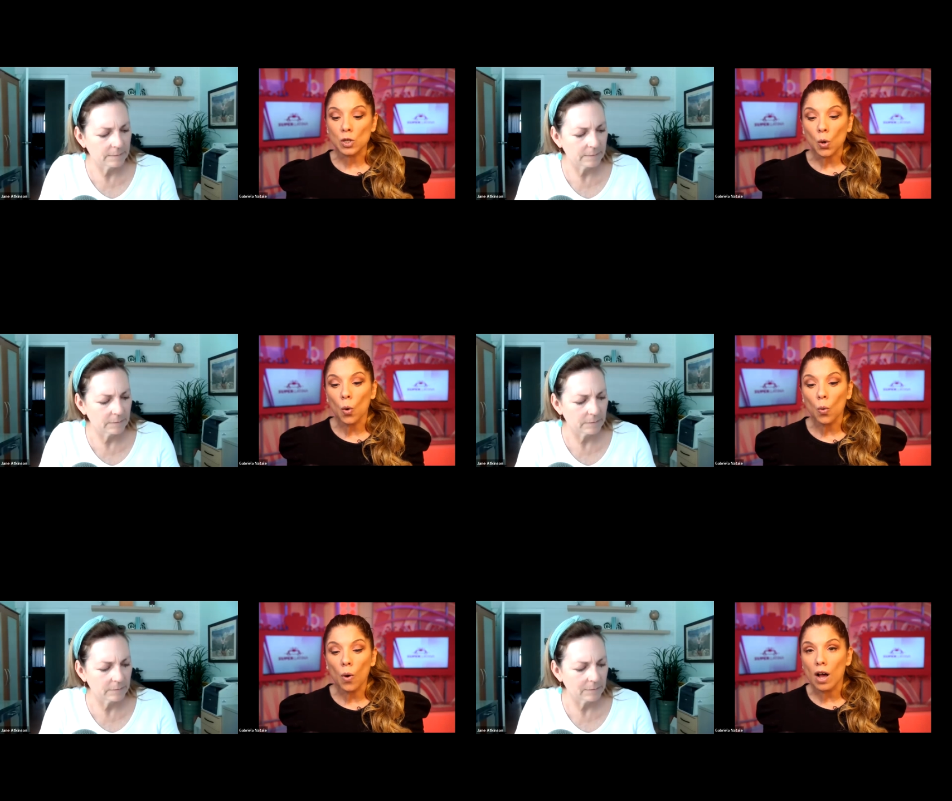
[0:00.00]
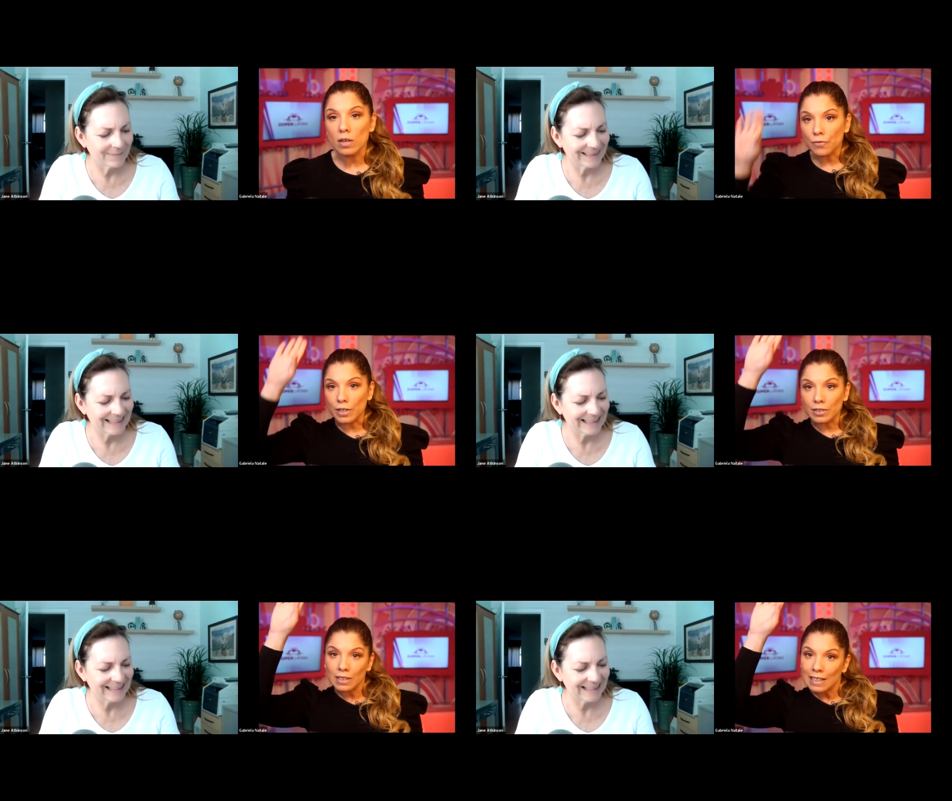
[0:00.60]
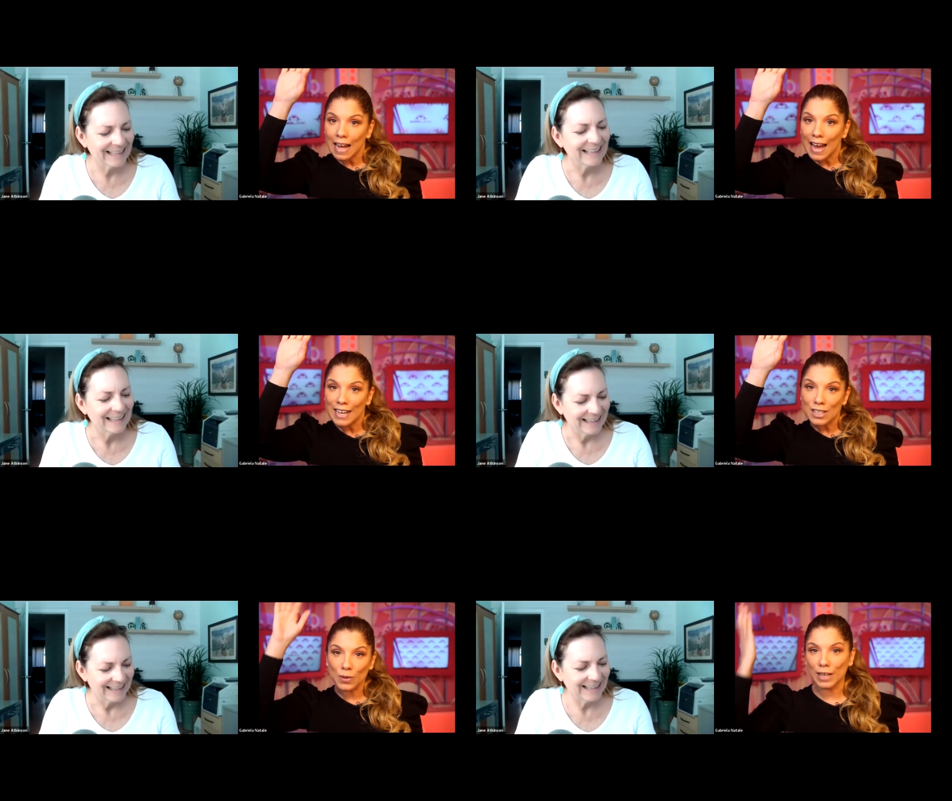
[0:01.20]
Speaker 1: who was first in
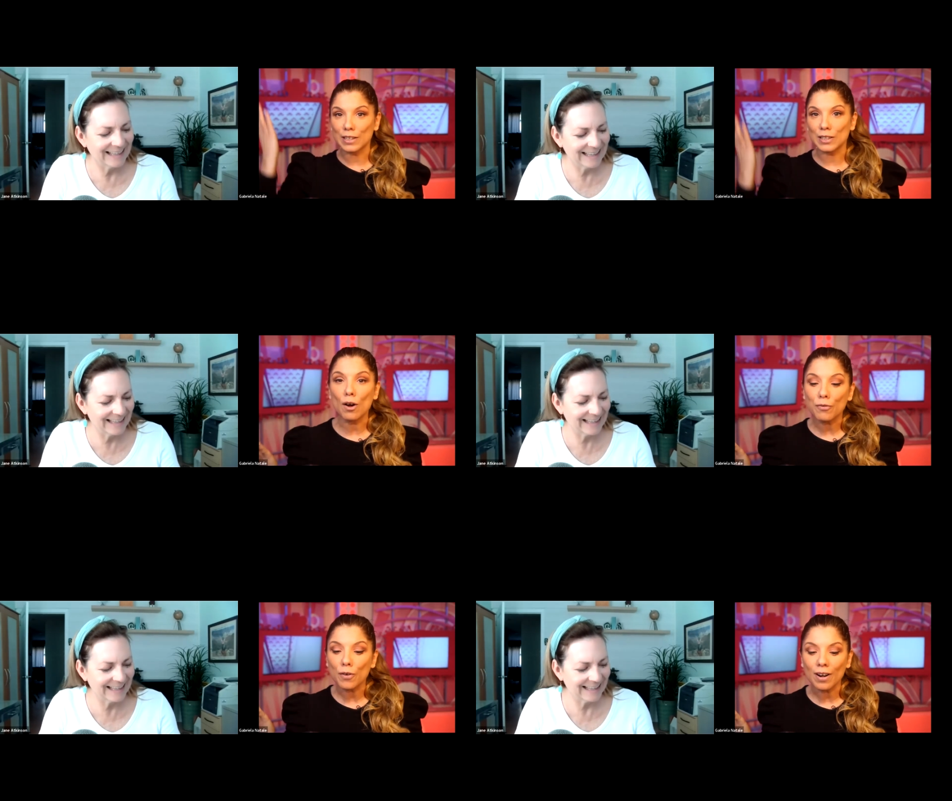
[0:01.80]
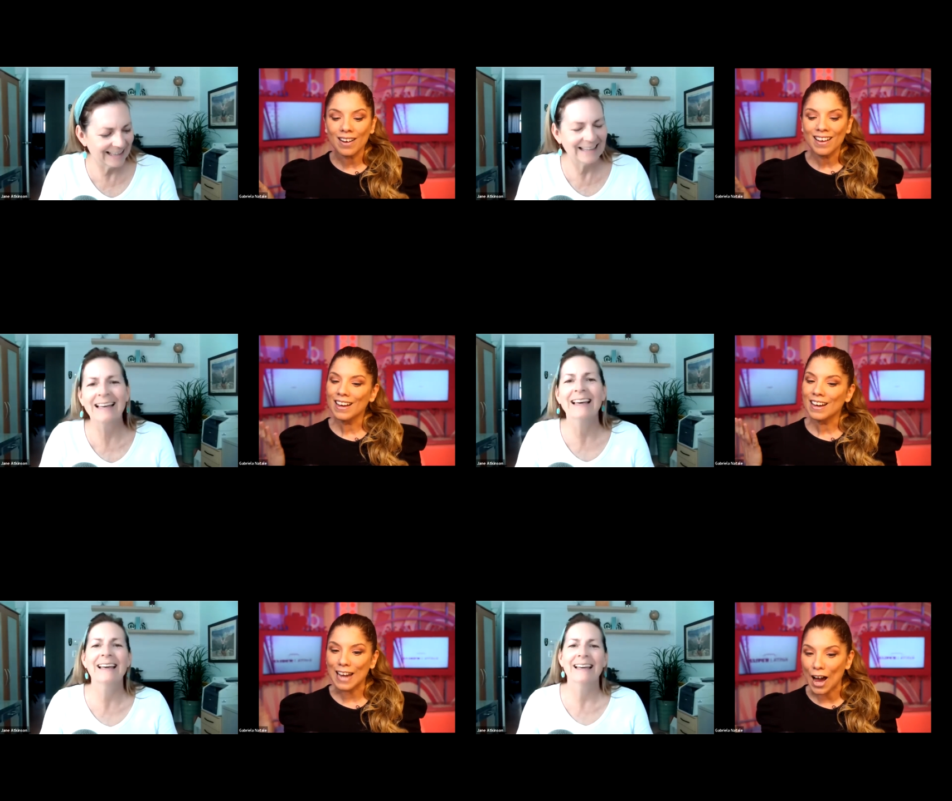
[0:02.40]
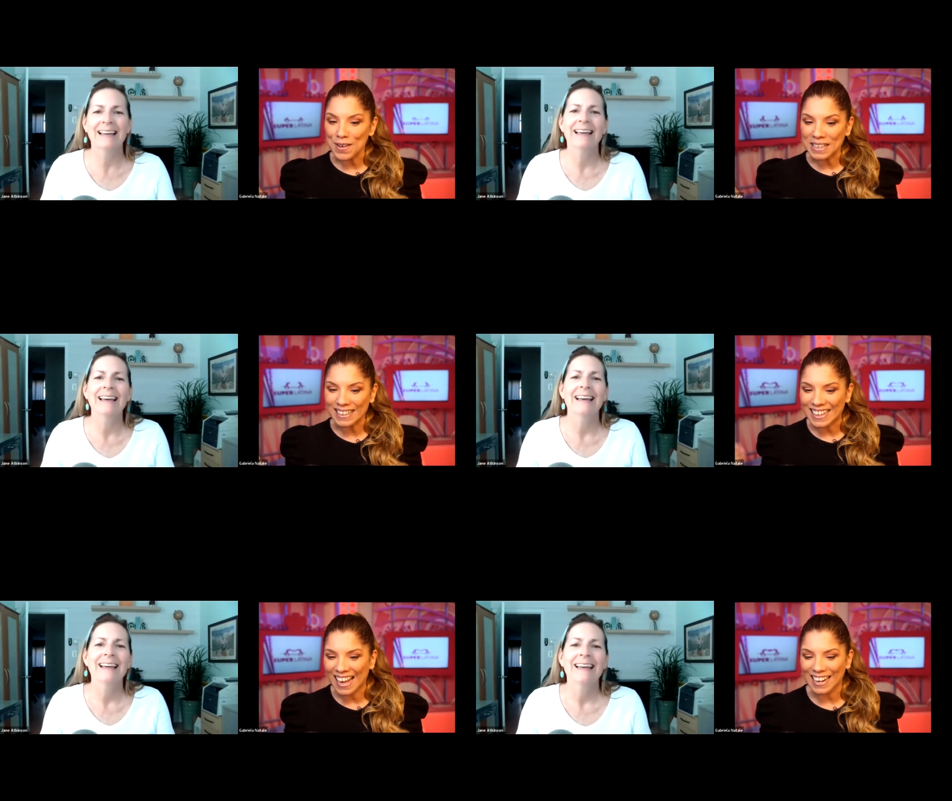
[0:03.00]
line to get the offer? Gaby
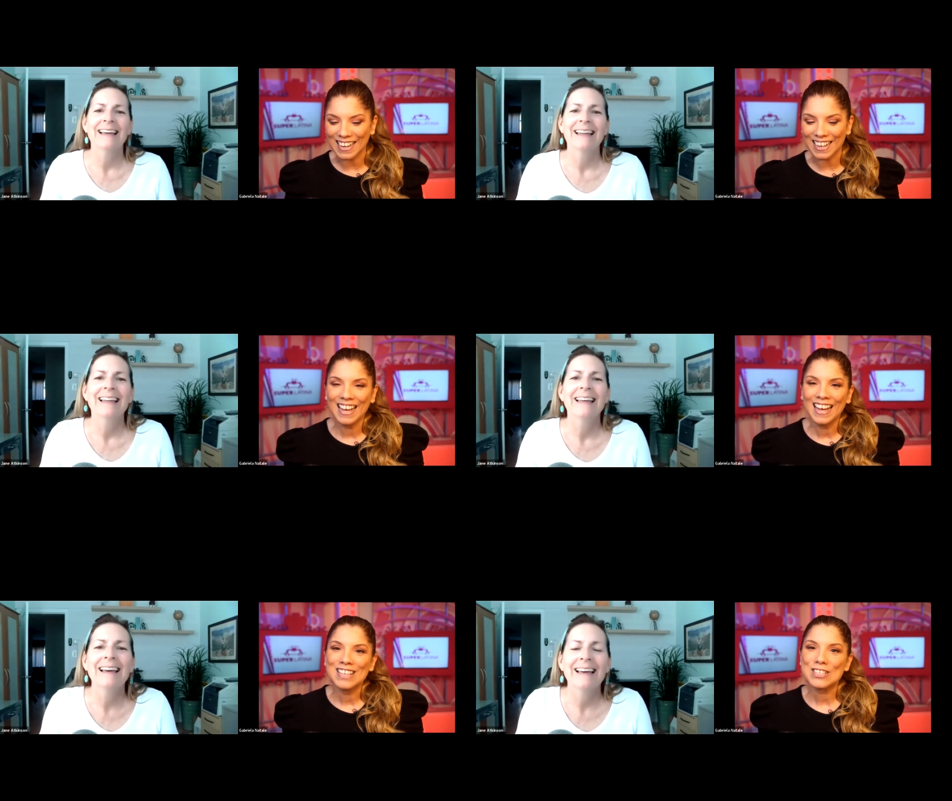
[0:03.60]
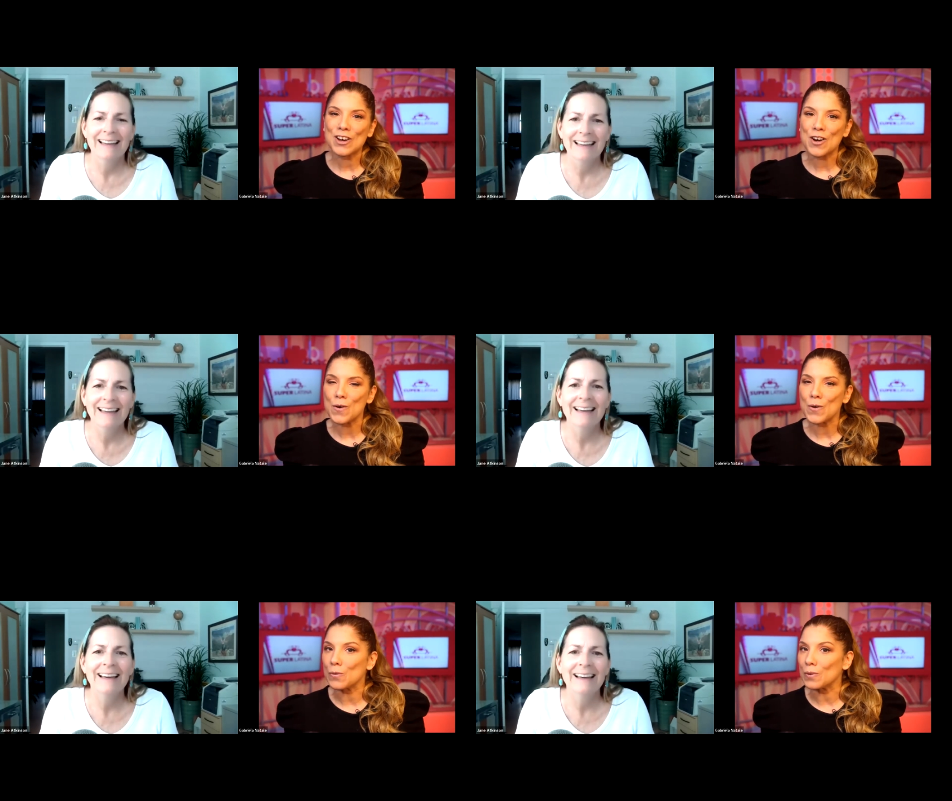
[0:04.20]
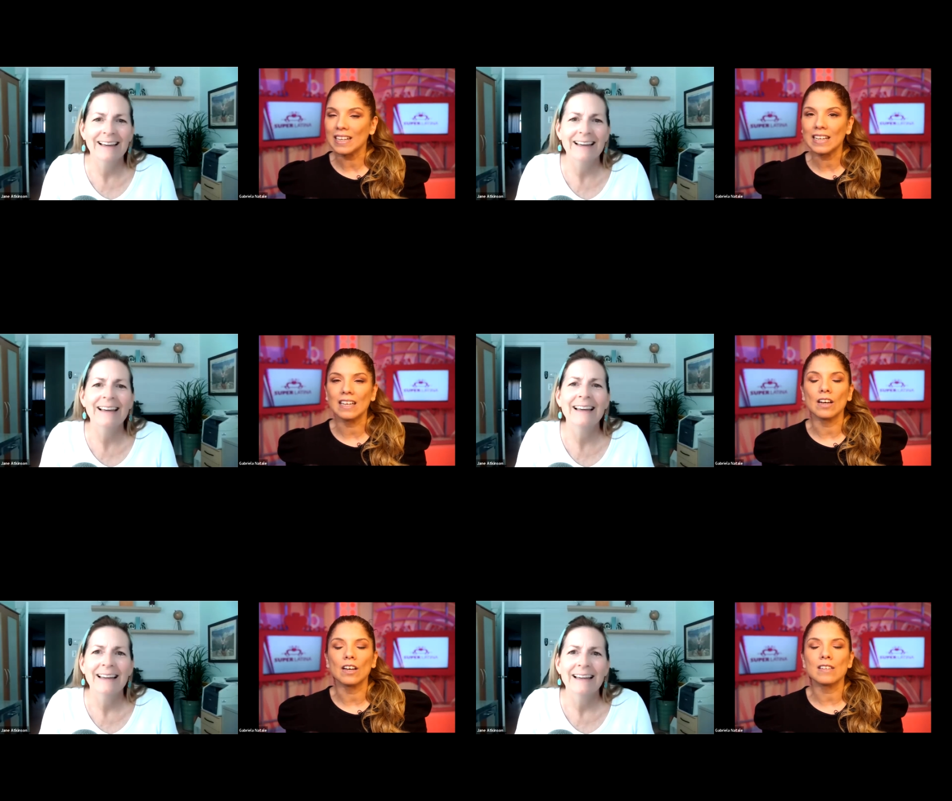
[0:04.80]
Natale. So,
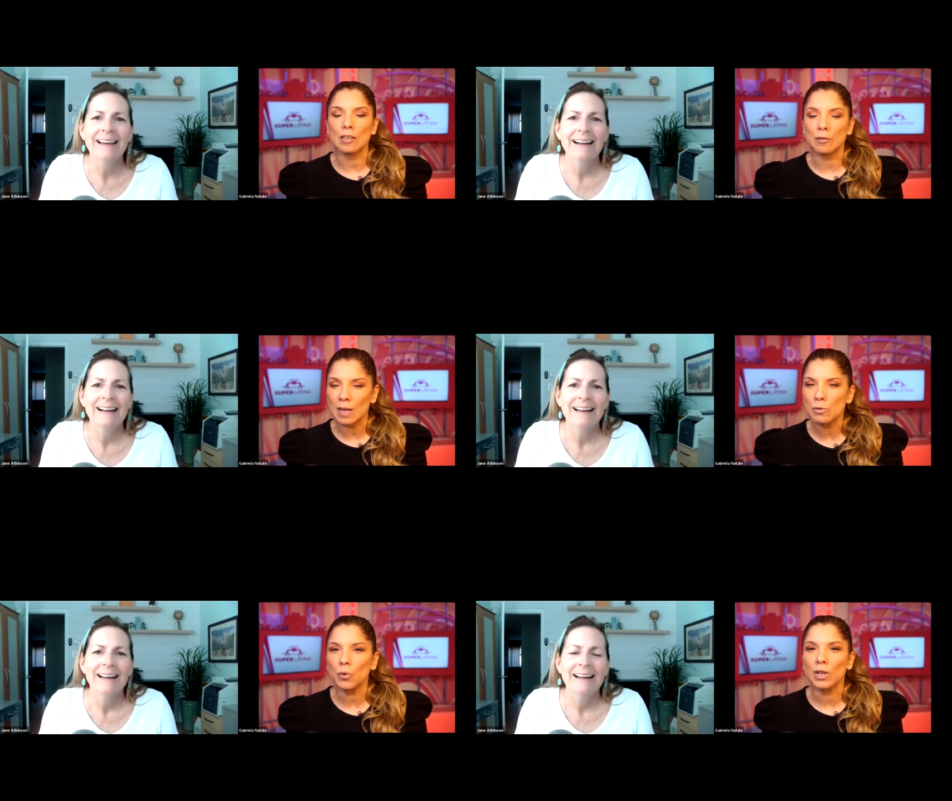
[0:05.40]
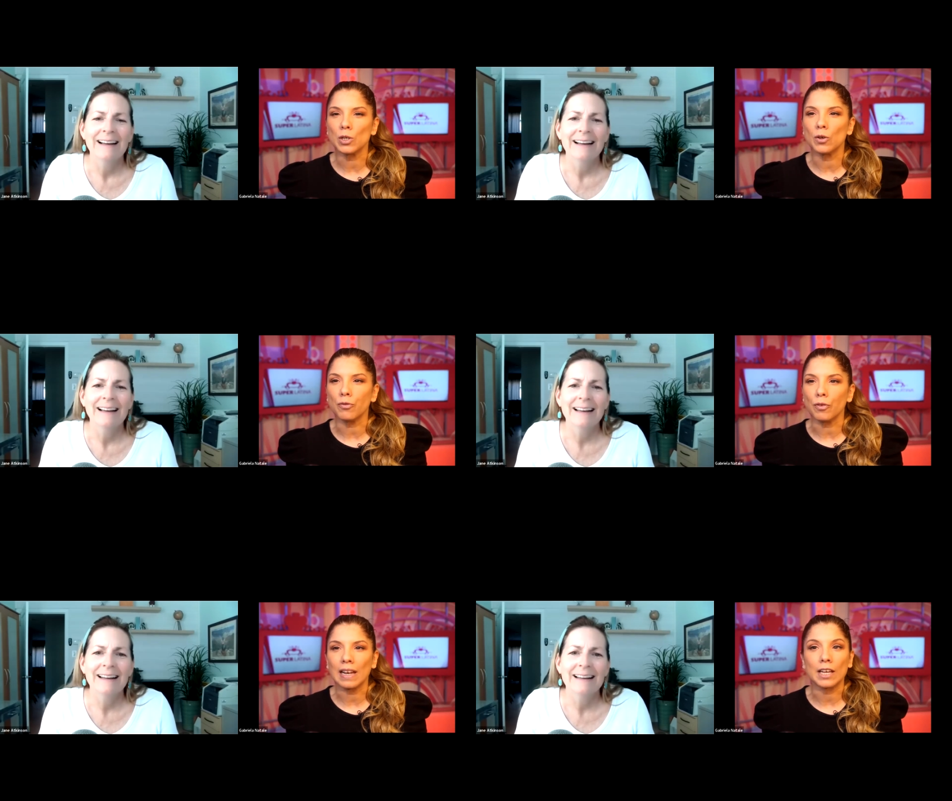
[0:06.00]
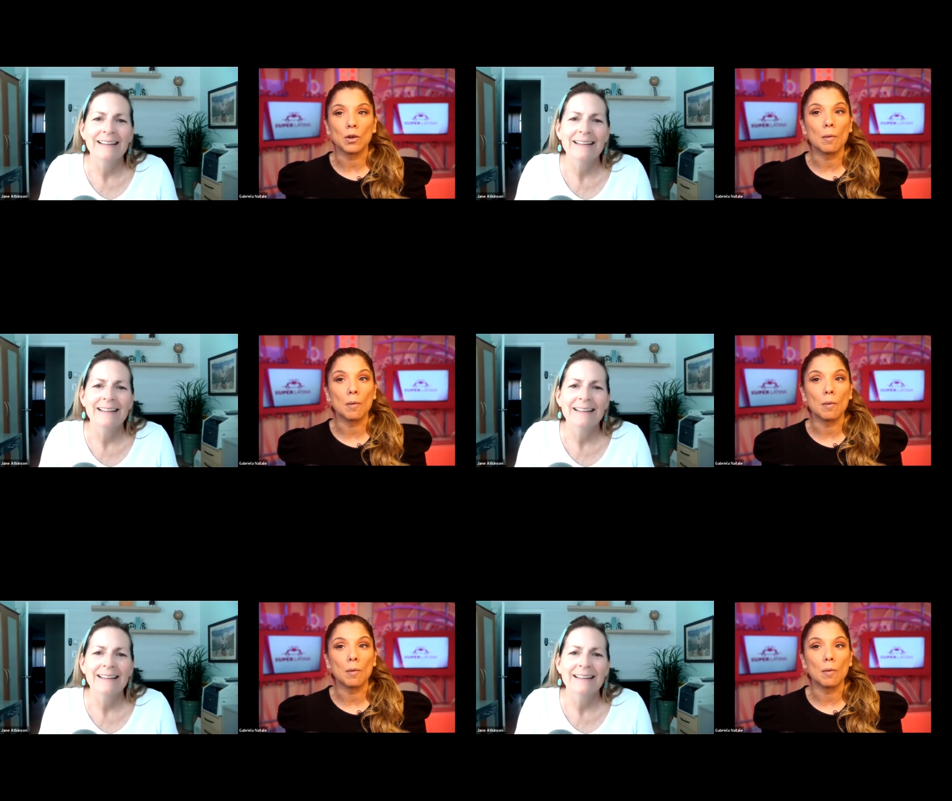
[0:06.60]
really, sometimes when you feel like you're